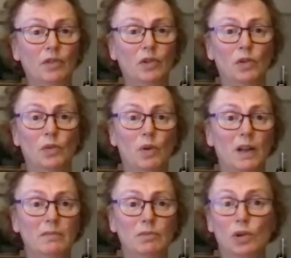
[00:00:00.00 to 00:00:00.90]
for
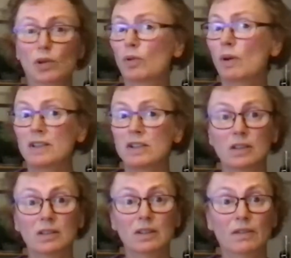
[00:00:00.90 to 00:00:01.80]
one more
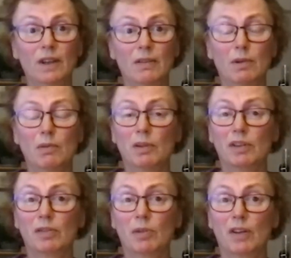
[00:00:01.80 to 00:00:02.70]
question if anyone
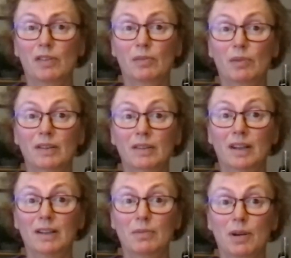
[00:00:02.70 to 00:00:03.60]
wants to ask one.
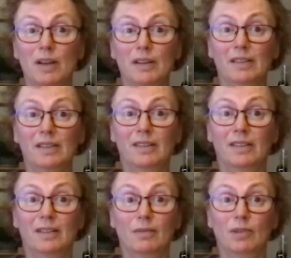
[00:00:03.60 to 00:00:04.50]

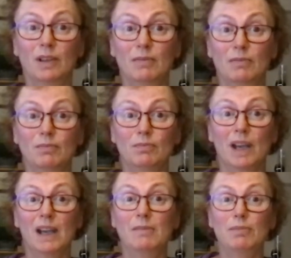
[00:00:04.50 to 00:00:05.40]
Otherwise, we
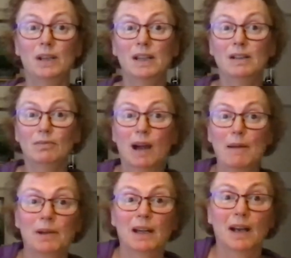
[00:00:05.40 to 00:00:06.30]
may be
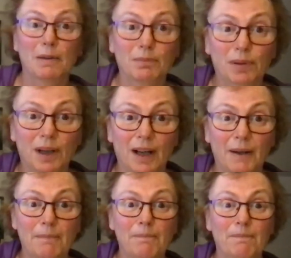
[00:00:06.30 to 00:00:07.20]
wrapping up.
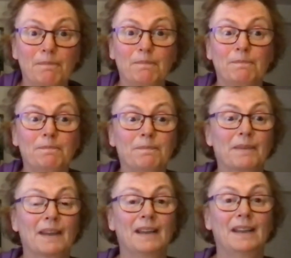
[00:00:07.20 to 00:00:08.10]

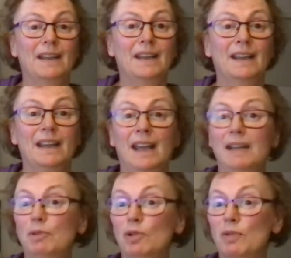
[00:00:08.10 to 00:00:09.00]
Any
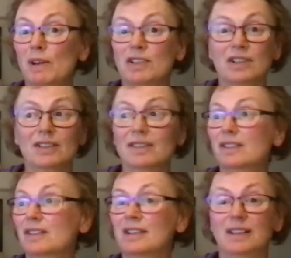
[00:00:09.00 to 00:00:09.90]
more
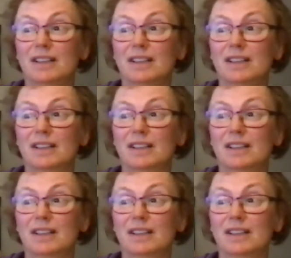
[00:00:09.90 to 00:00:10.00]
questions?